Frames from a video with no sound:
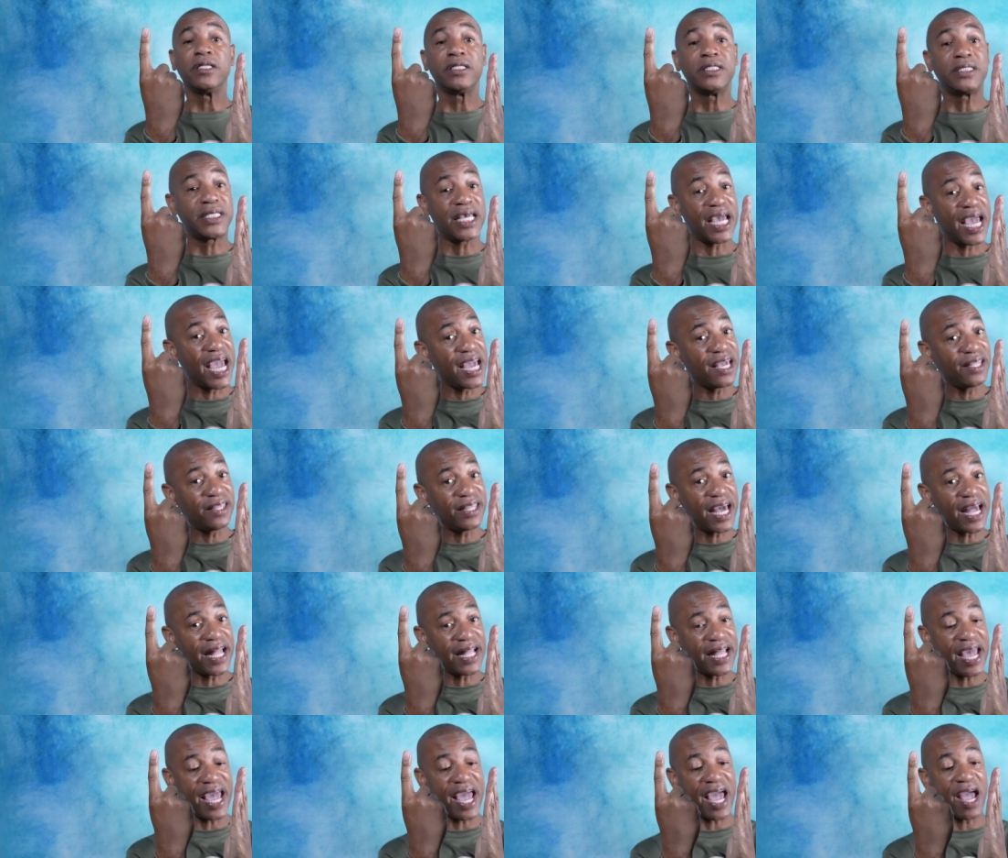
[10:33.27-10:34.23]
Take
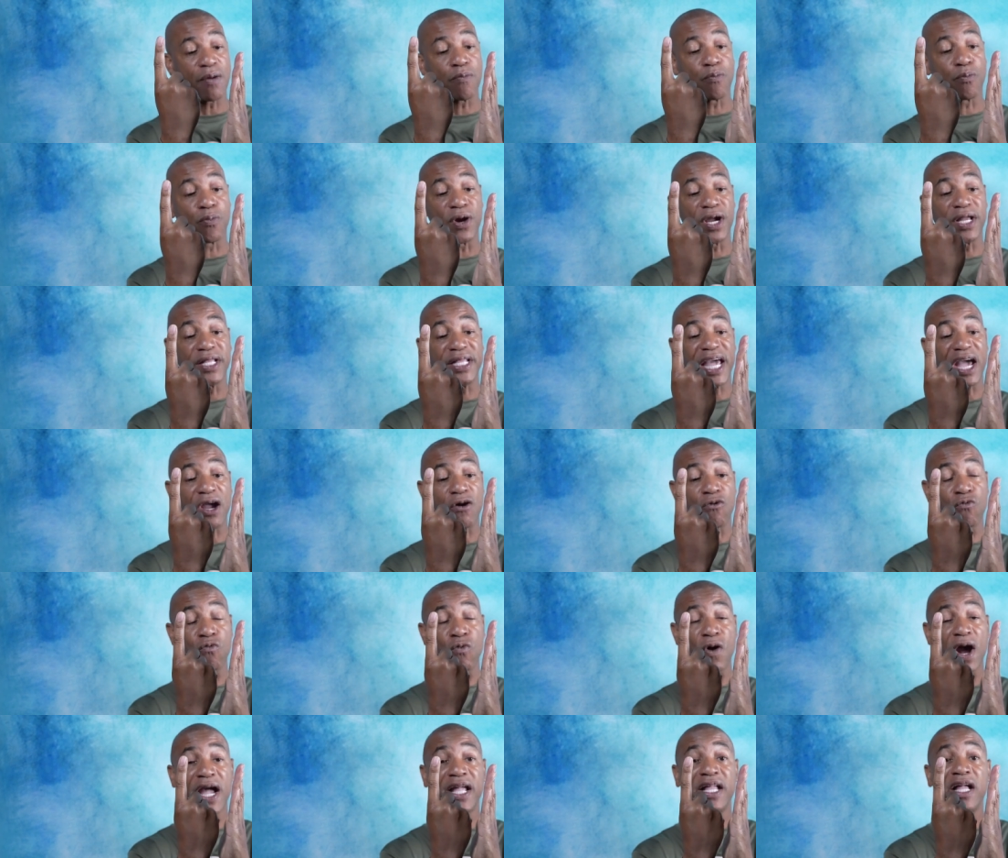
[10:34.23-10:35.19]
that hand, bring that
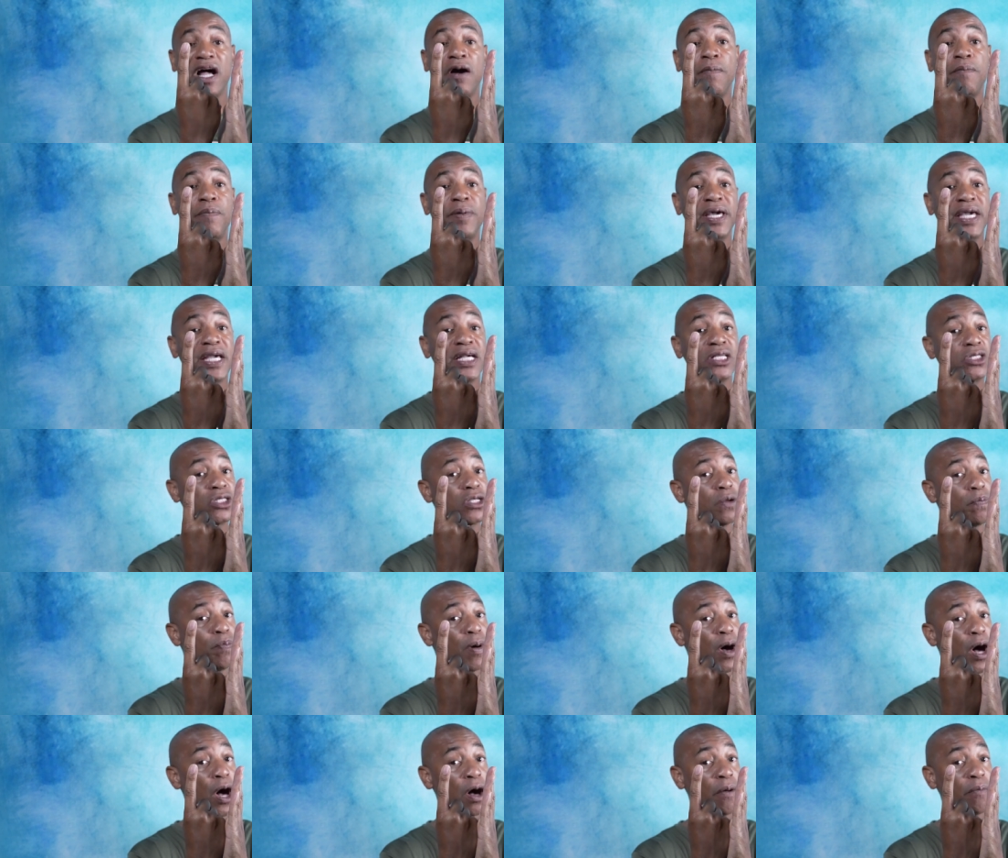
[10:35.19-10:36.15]
right up against the
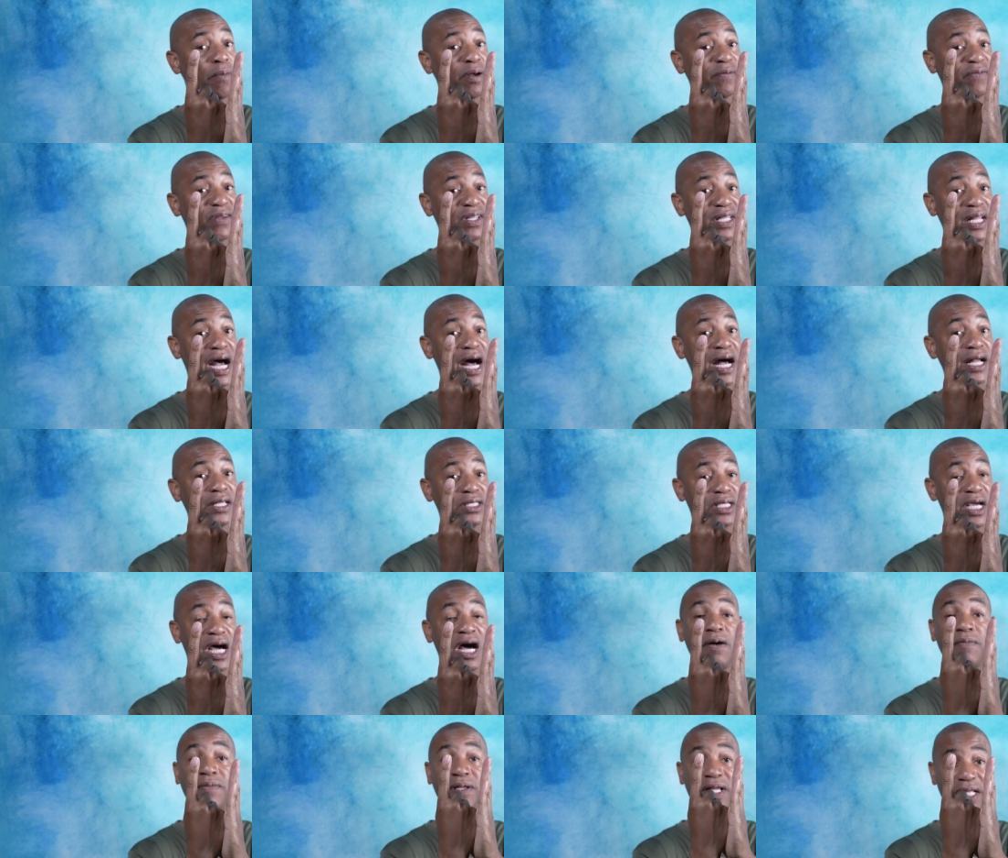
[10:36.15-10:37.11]
palm of the
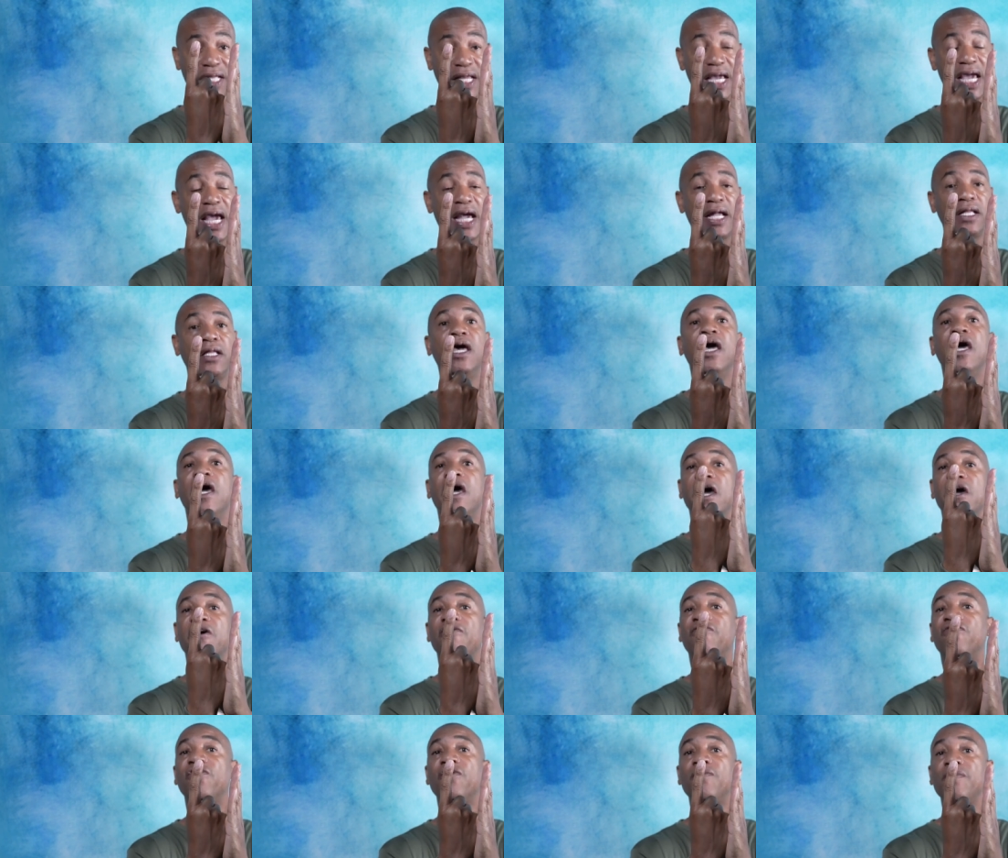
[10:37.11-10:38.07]
non-dominant hand.
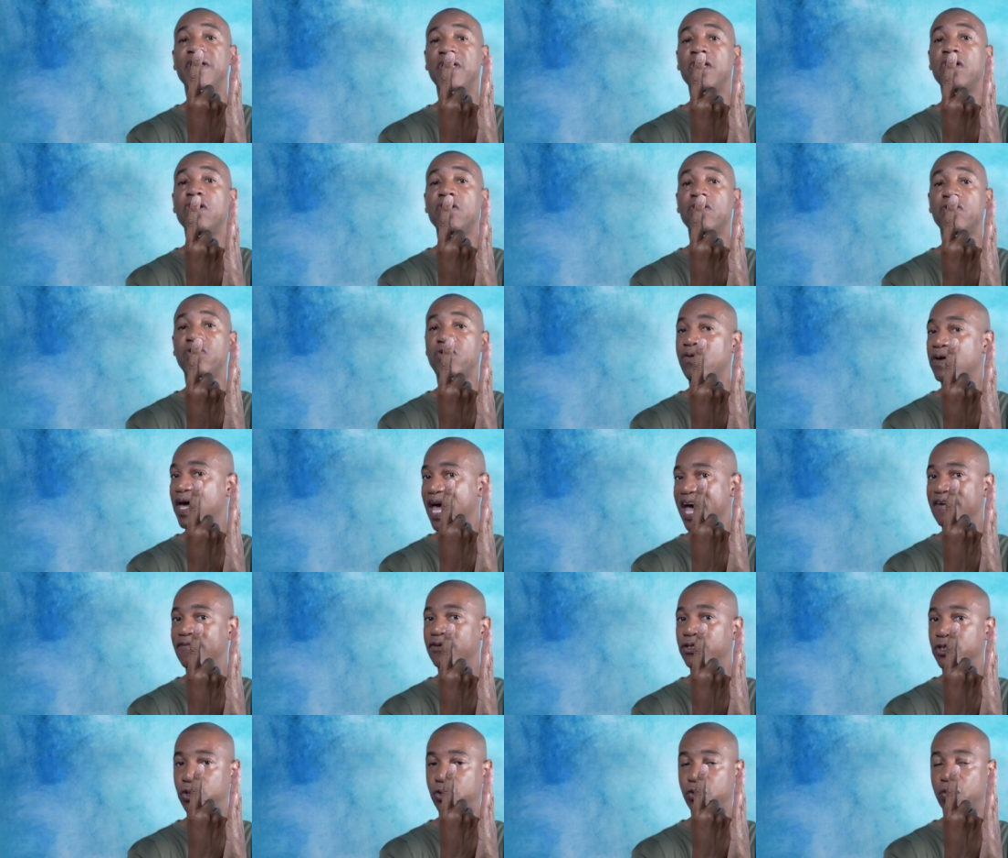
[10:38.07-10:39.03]
And from here you
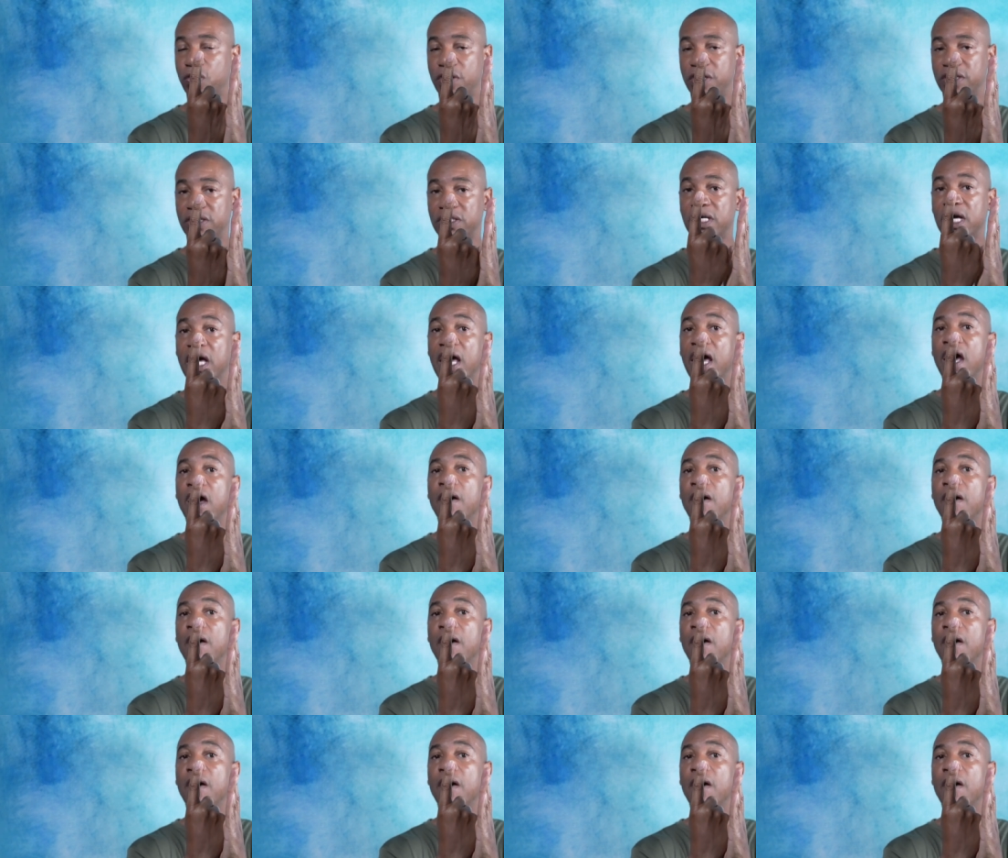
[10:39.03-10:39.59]
have a choice.